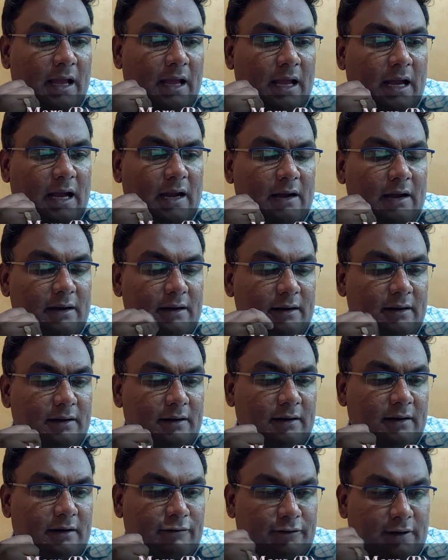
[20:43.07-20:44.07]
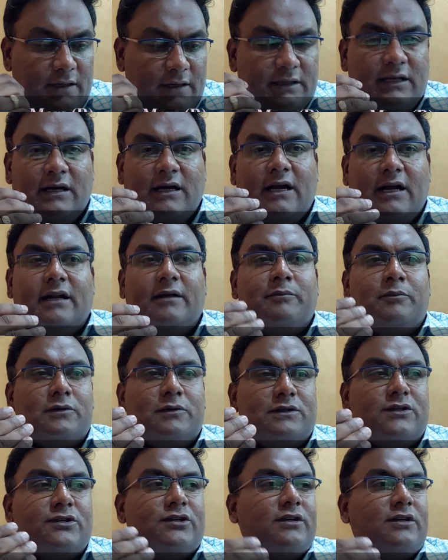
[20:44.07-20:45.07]
and her father had a
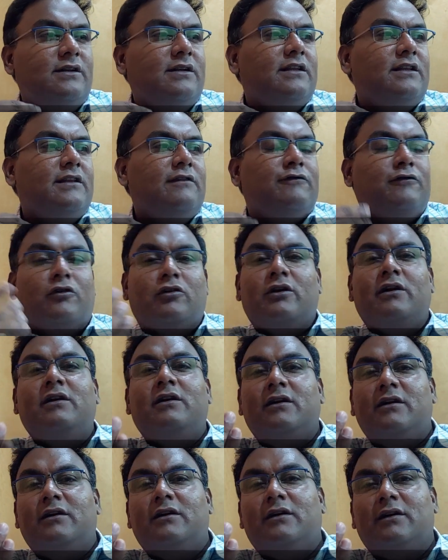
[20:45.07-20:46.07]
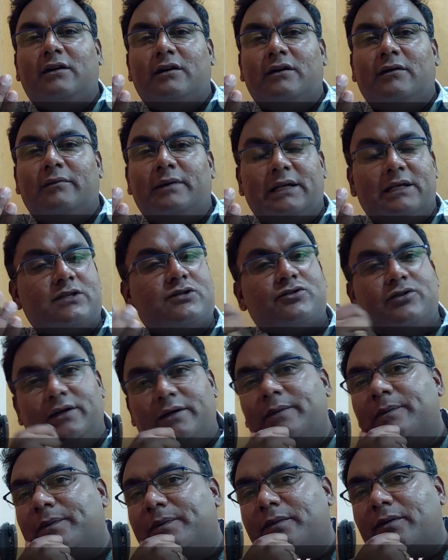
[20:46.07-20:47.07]
position in the foreign ministry.
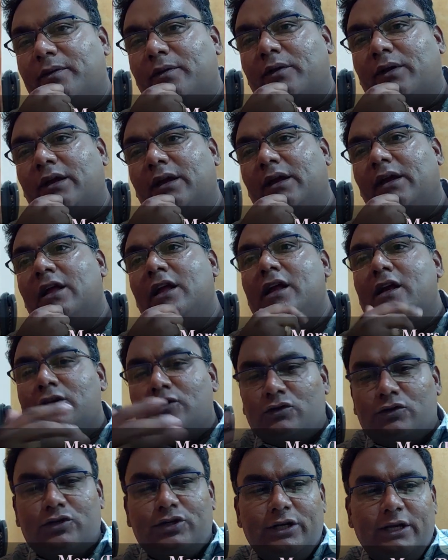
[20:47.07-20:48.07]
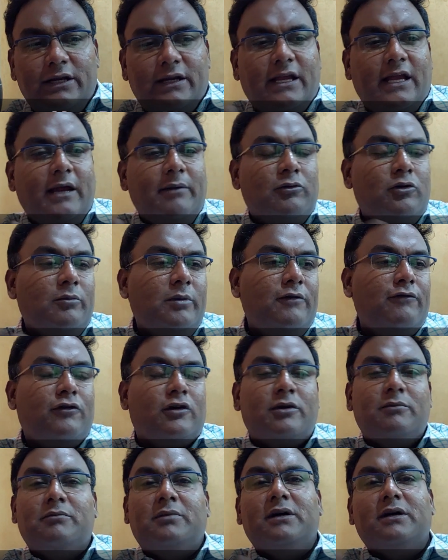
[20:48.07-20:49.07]
Okay, so she came to me
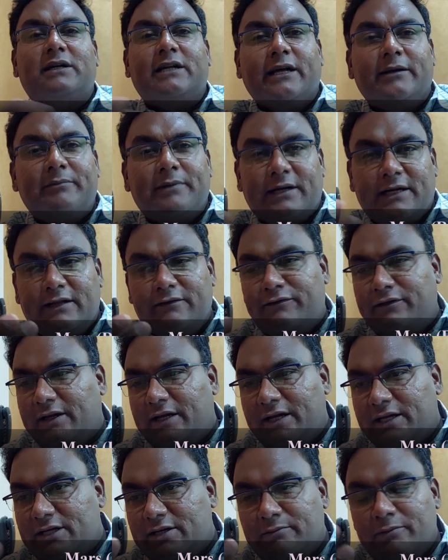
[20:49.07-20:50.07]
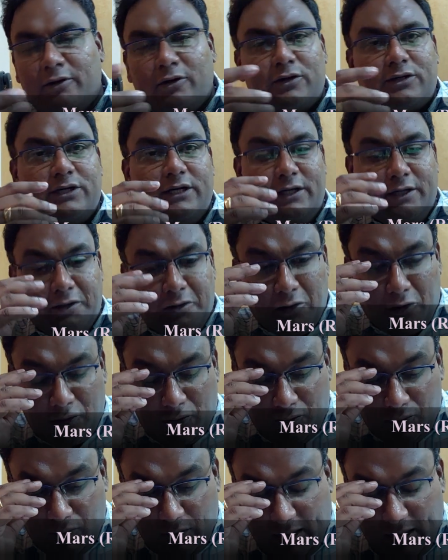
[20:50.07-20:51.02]
for a birth time rectification because she did not know,